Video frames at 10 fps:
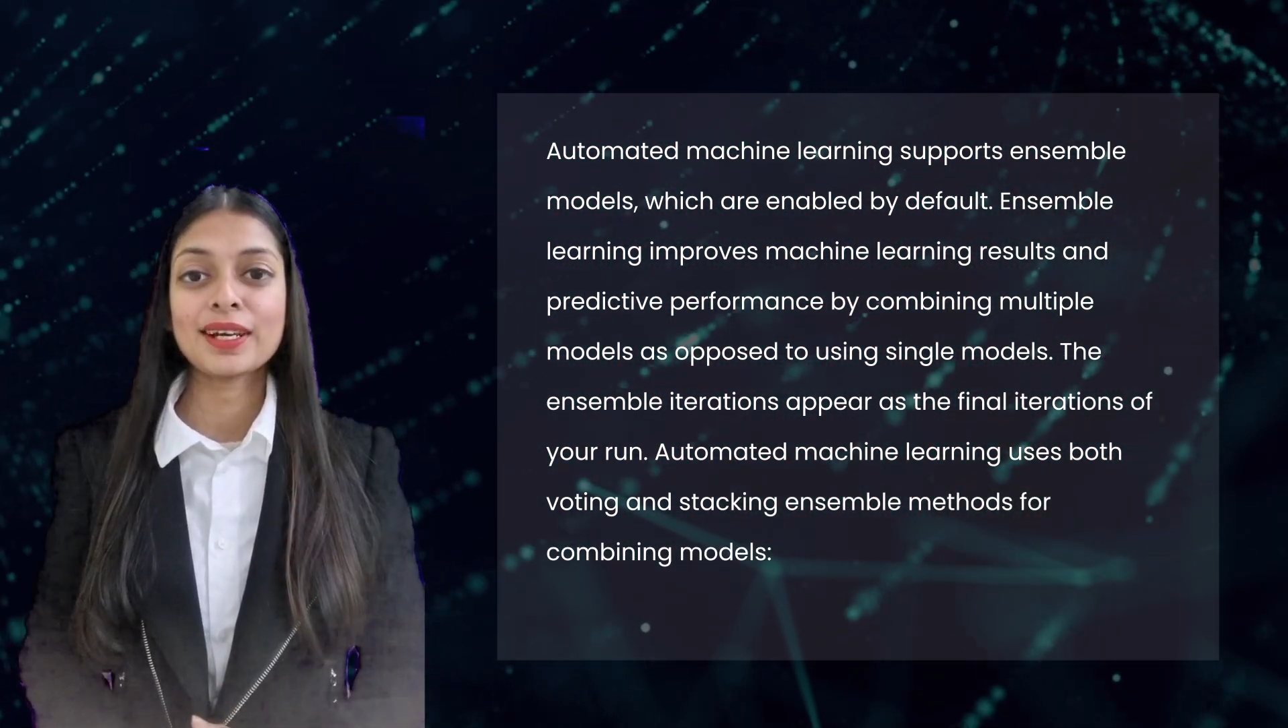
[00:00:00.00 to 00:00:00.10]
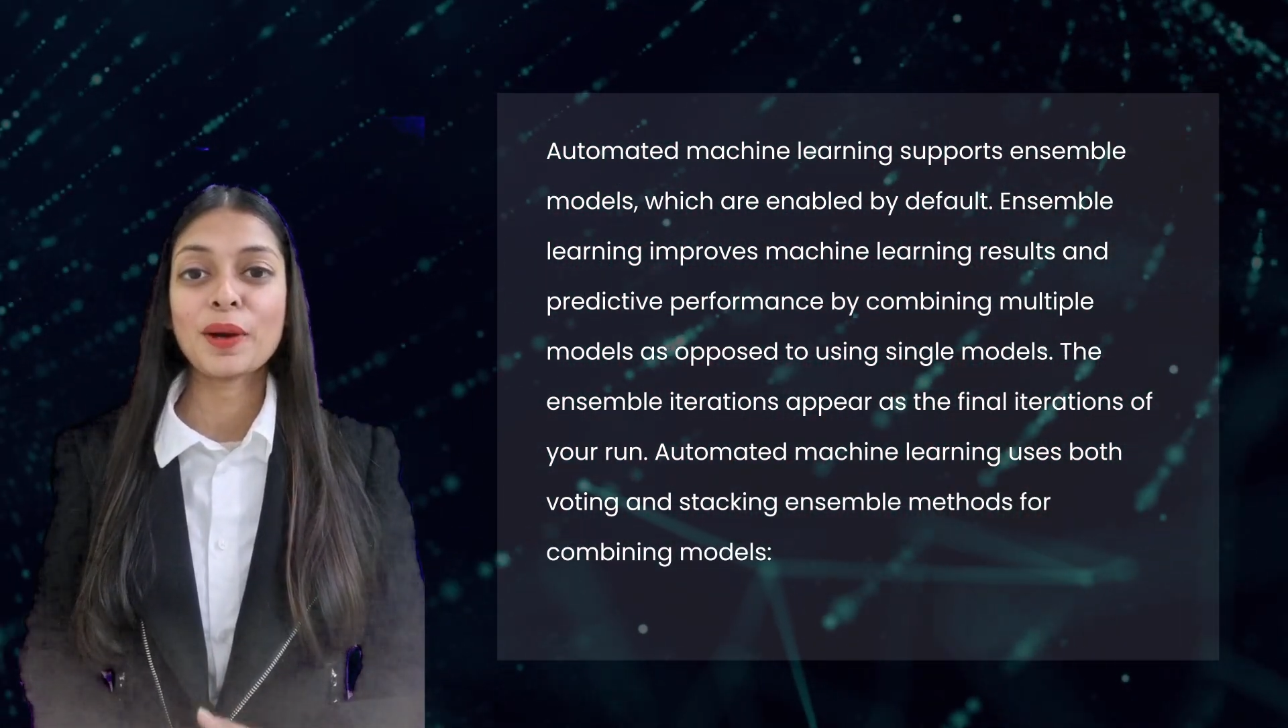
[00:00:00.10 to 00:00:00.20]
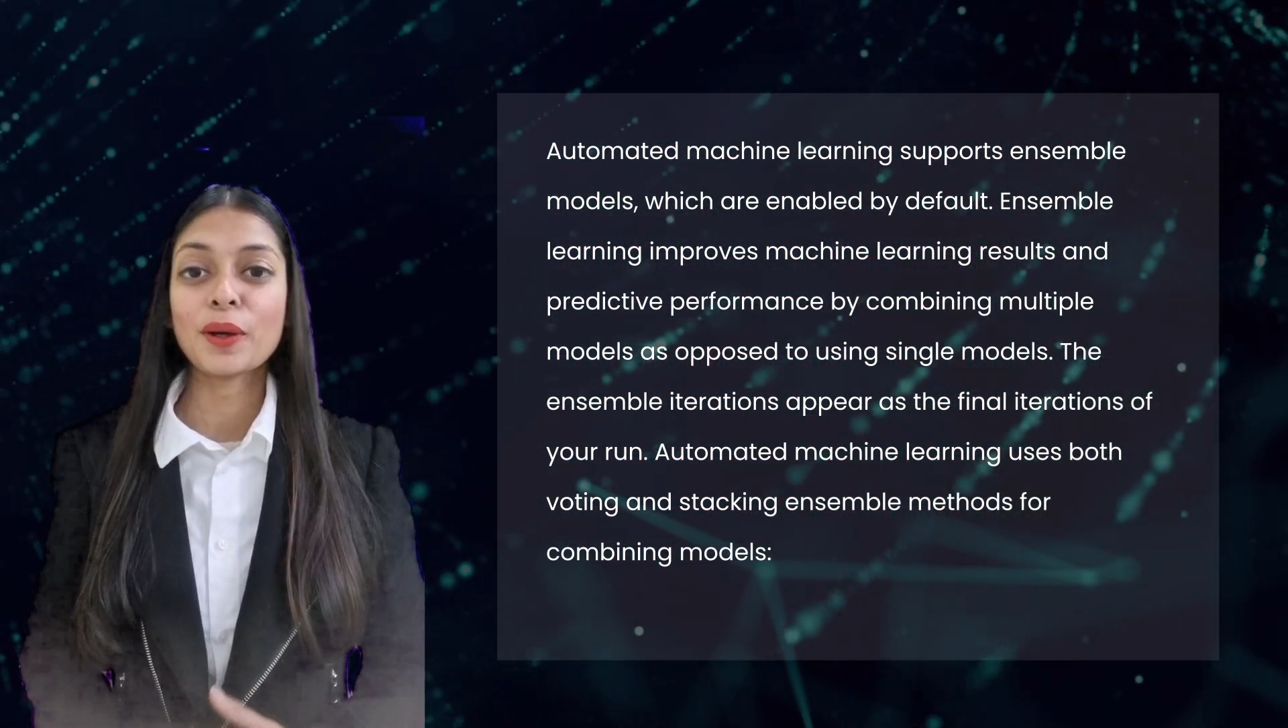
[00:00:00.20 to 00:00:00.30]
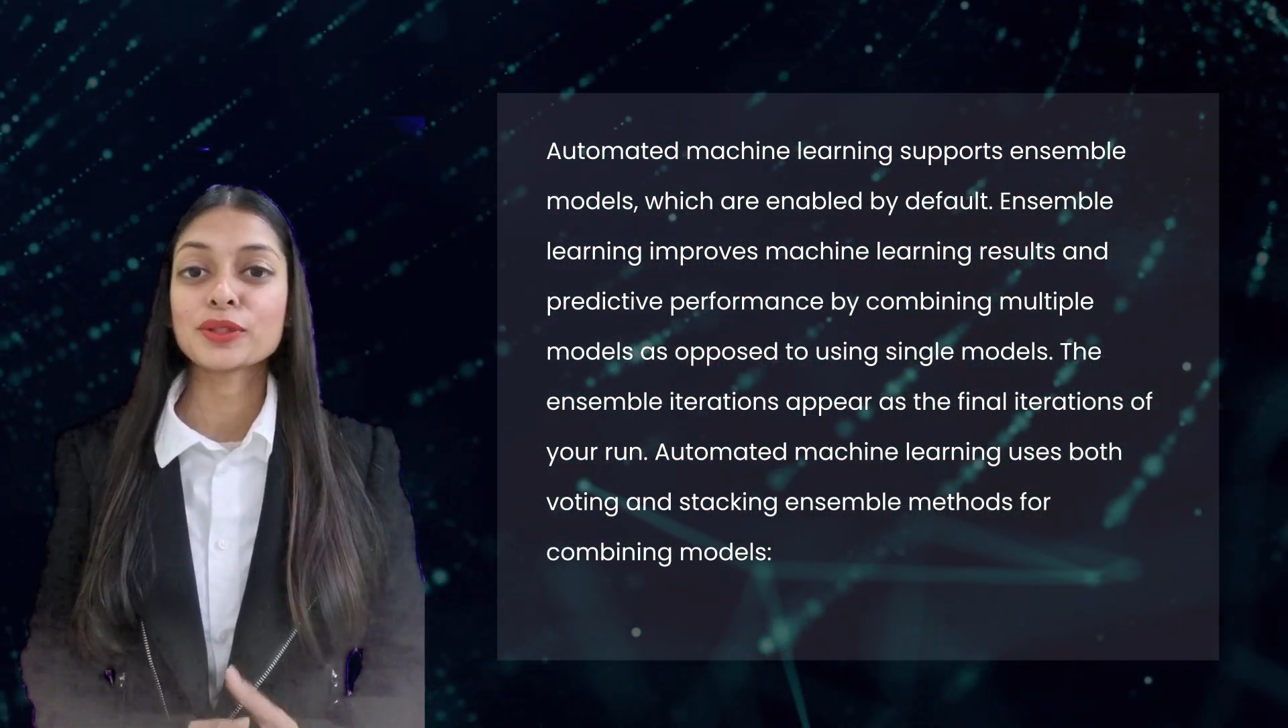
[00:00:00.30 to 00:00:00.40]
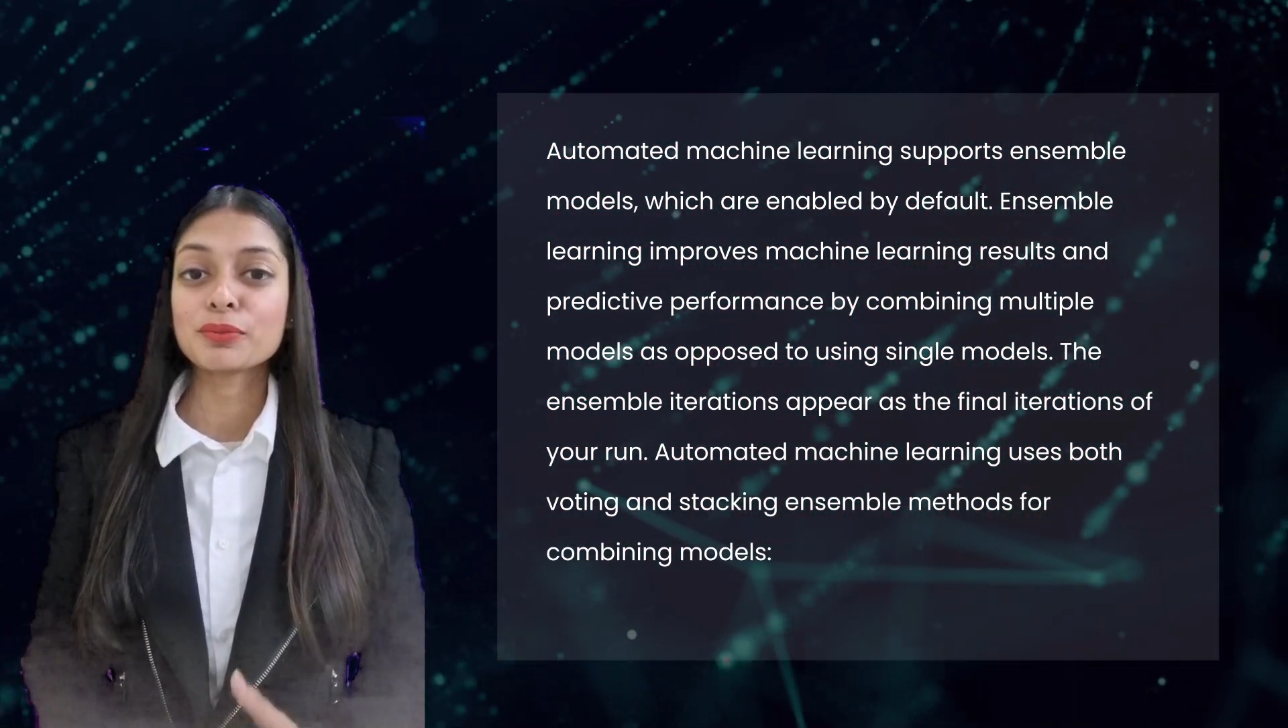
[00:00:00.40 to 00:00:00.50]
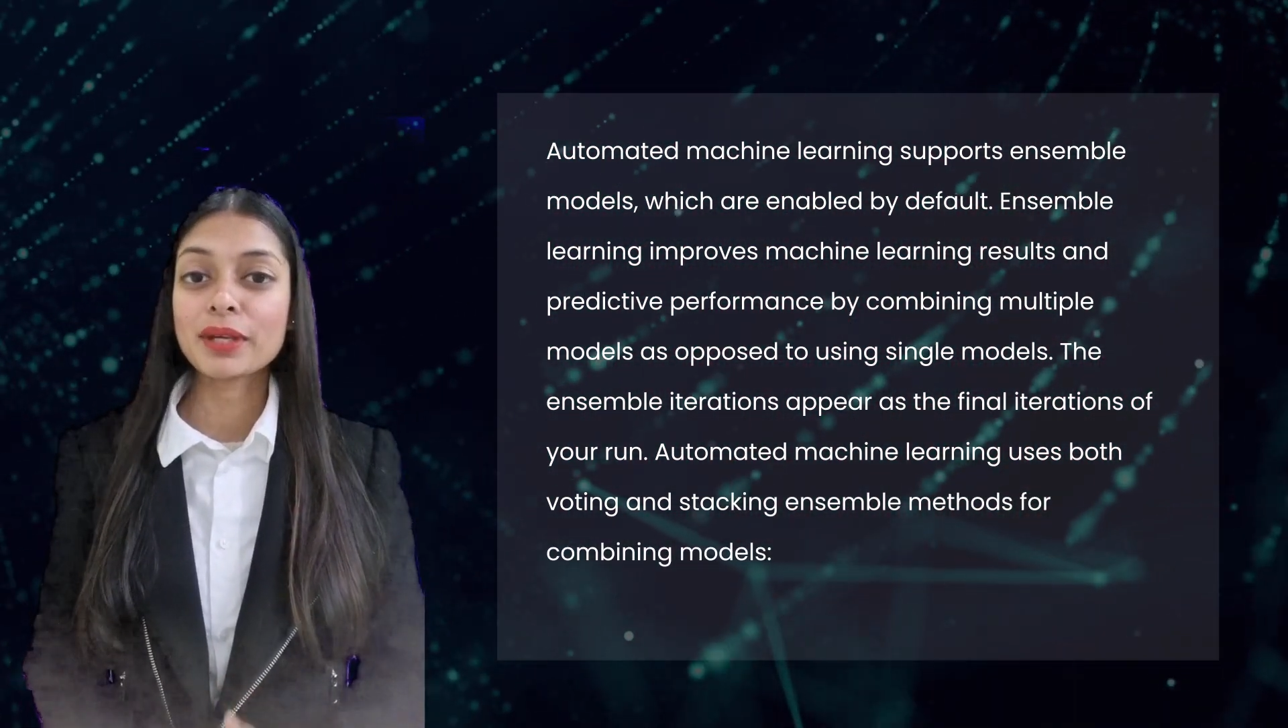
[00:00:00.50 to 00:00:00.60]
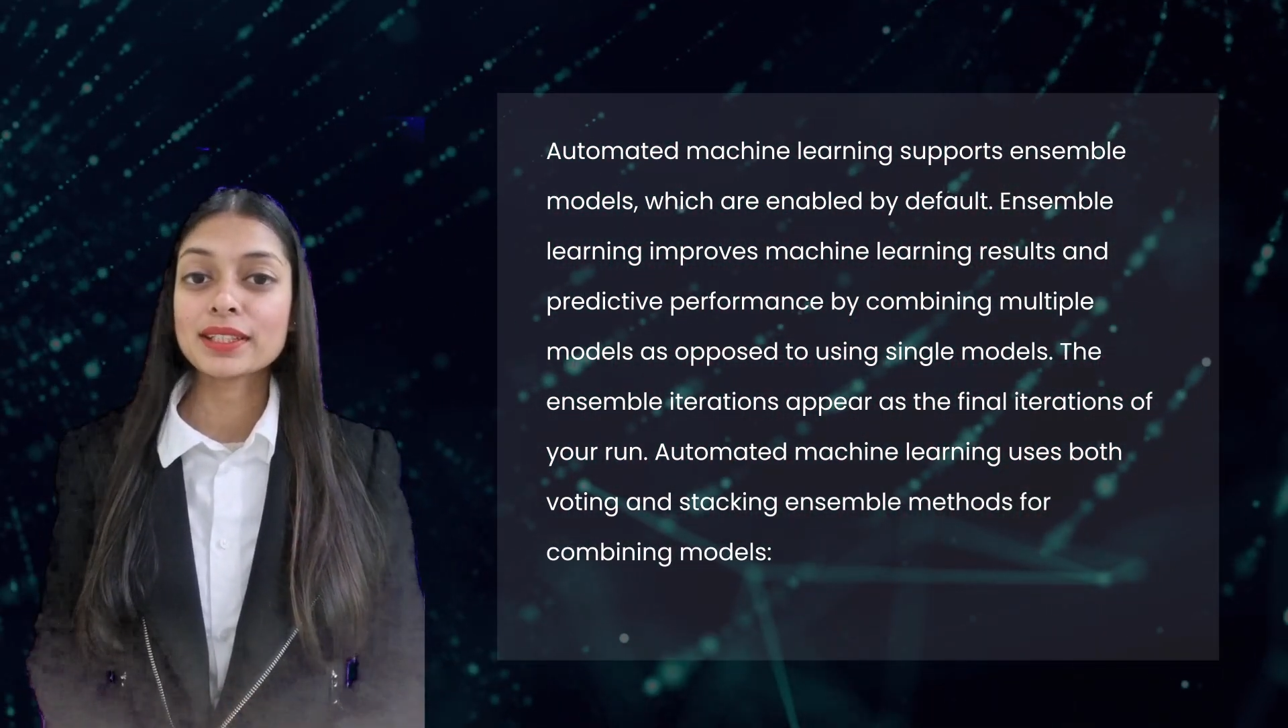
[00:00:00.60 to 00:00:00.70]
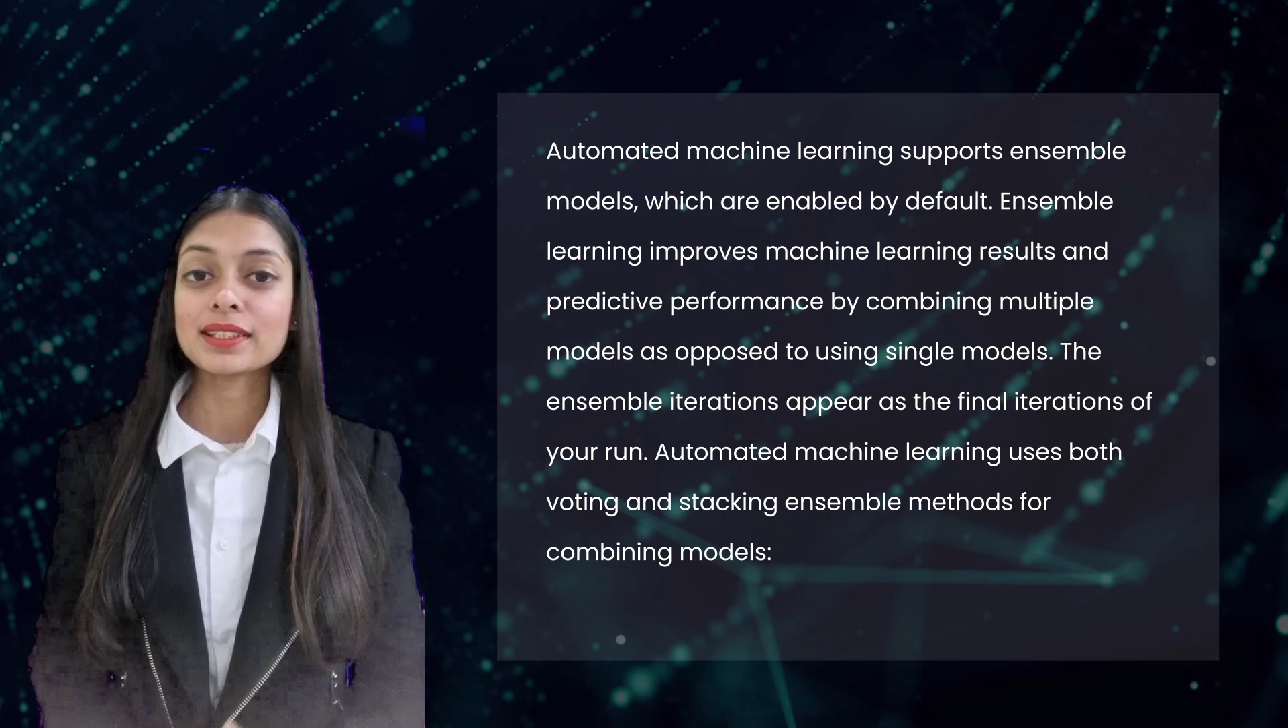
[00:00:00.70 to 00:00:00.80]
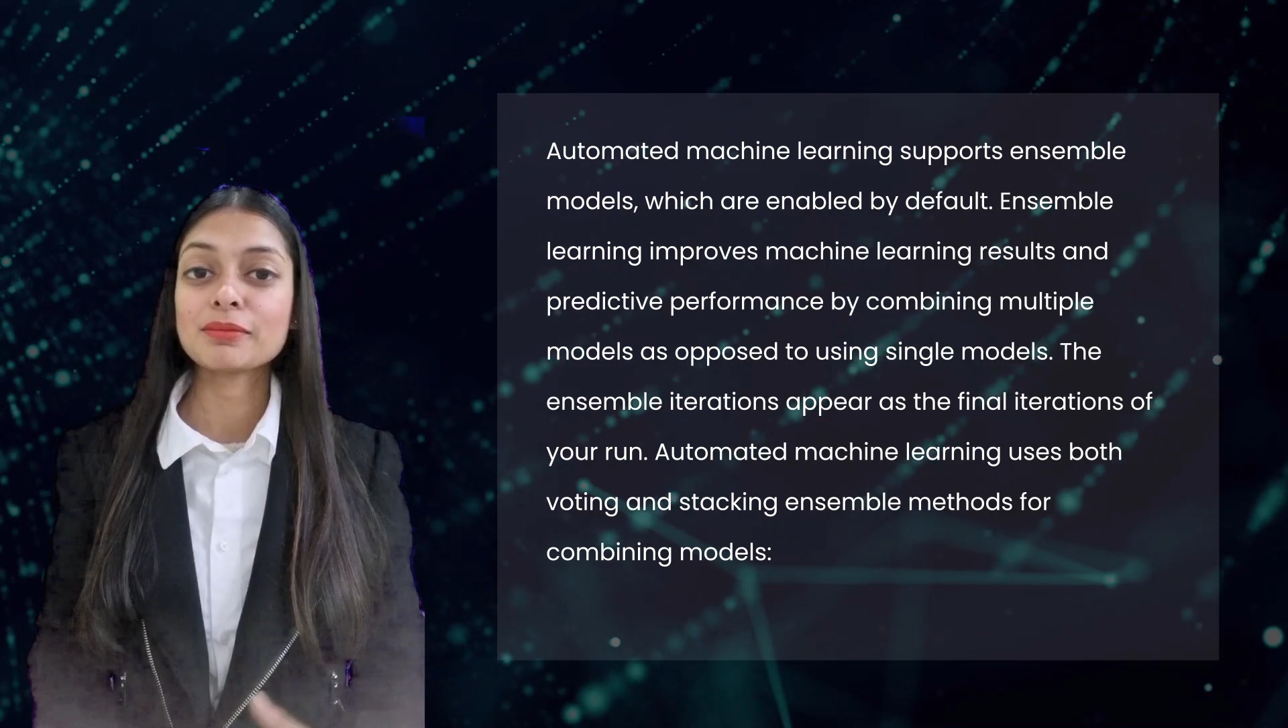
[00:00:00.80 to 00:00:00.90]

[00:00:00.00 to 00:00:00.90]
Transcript: Automated